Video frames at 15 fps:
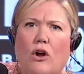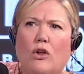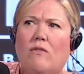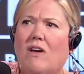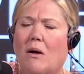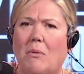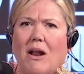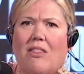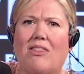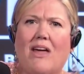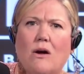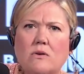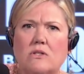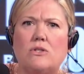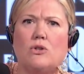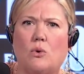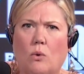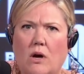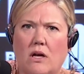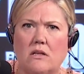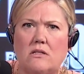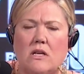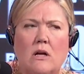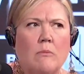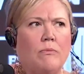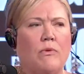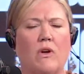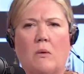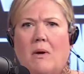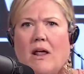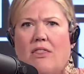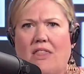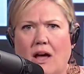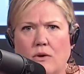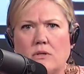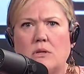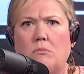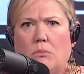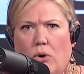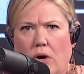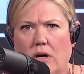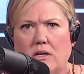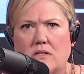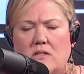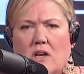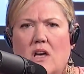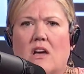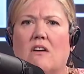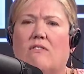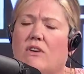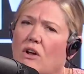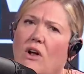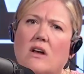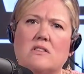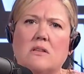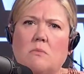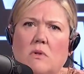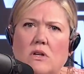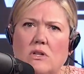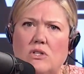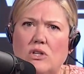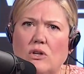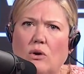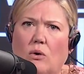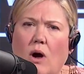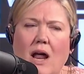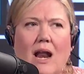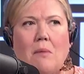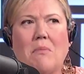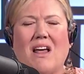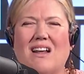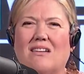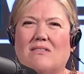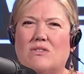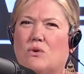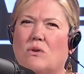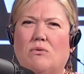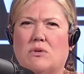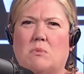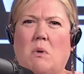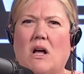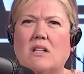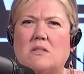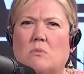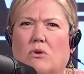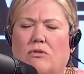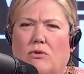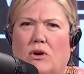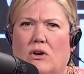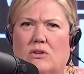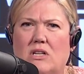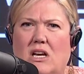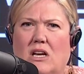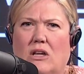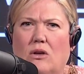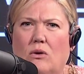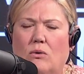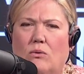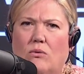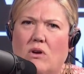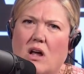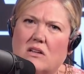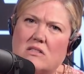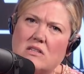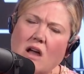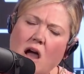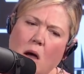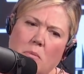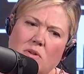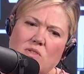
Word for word: You've got about a thousand toys. You got about a thousand books. Figure out something to do. And I'm not sort of responsible for entertaining you nonstop.